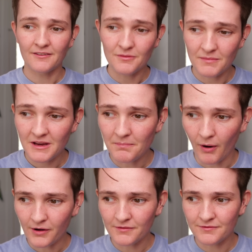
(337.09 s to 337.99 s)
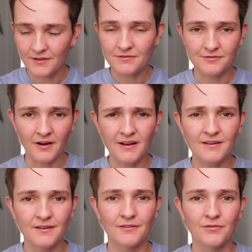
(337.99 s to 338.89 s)
to me, part of the
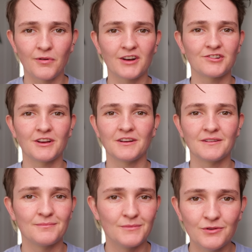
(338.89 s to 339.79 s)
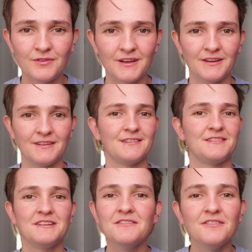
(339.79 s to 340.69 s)
fun of watching movies,
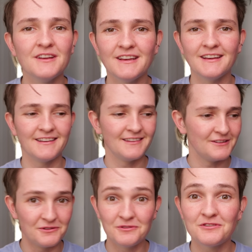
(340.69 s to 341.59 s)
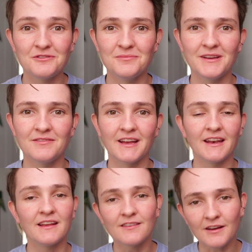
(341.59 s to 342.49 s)
TV, YouTube even,
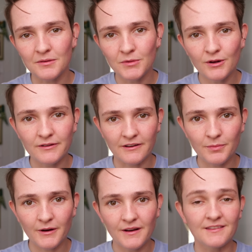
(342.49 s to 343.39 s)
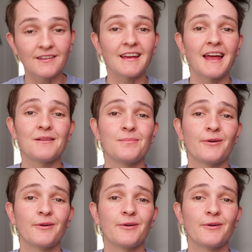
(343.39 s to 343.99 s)
is the communal experience it can